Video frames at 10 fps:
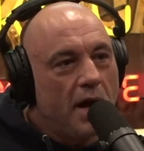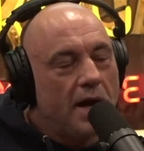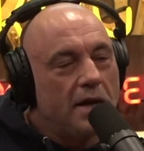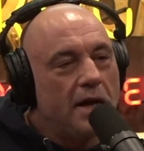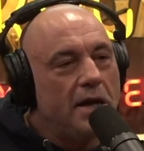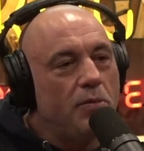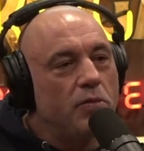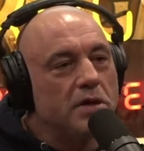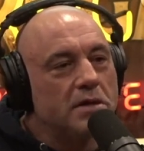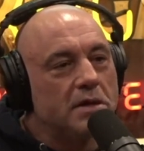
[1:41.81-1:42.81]
And he
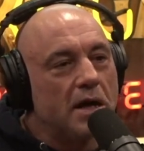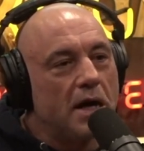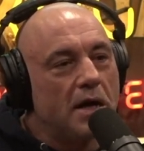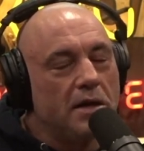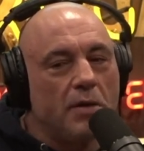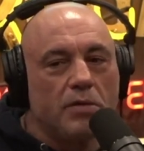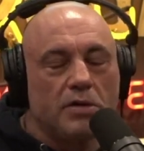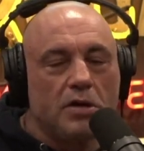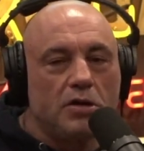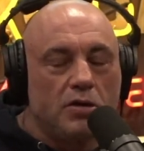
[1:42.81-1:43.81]
was, they were
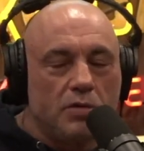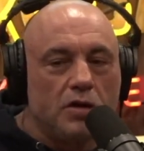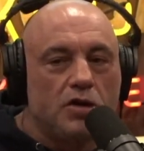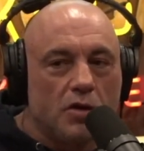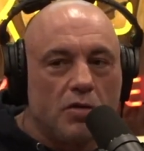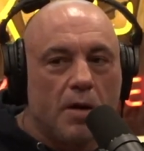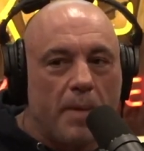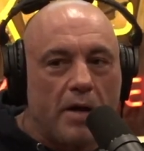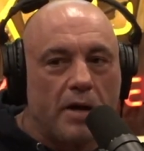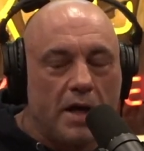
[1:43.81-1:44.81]
doing a joke
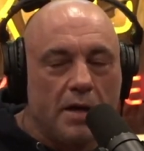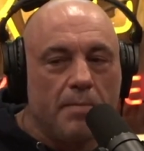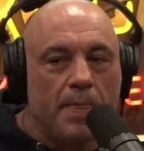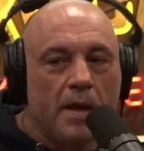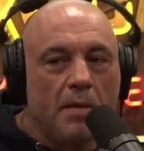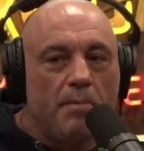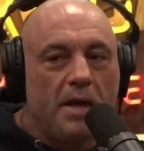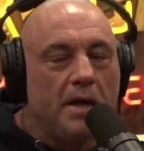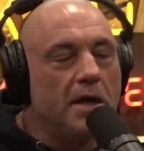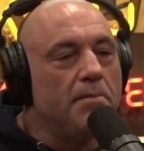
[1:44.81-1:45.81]
about him
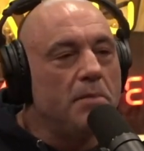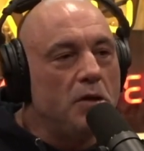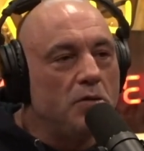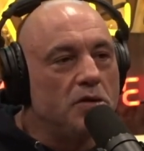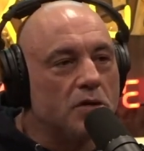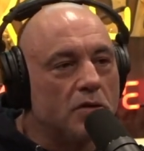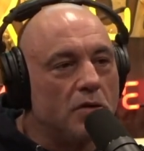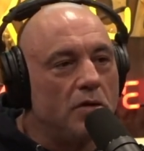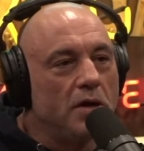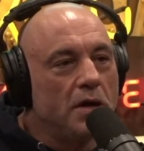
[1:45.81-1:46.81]
being in a
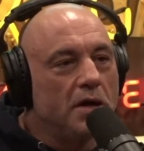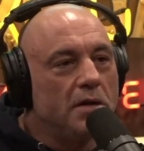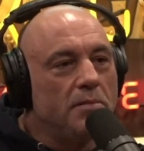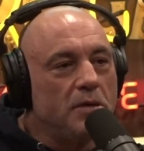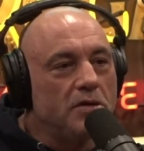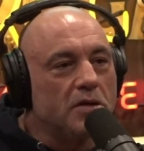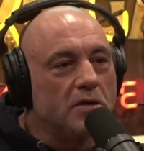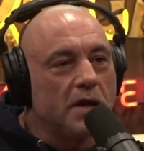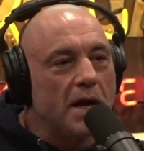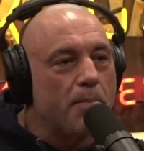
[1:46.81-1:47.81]
musical, and the
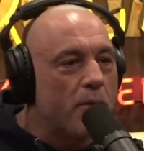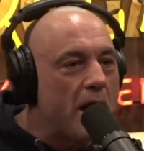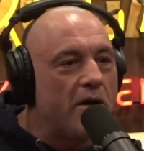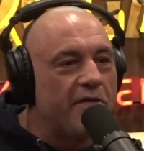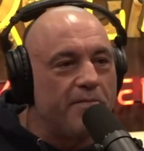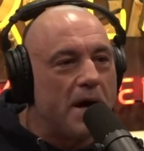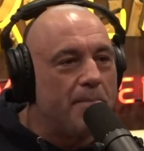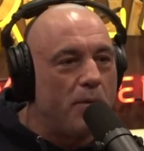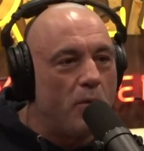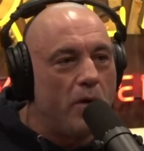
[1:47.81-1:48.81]
musical, like, Proud of My
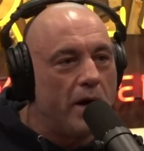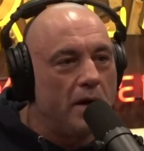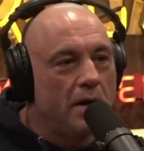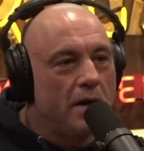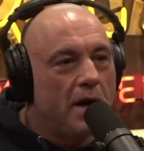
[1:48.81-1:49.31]
Boy.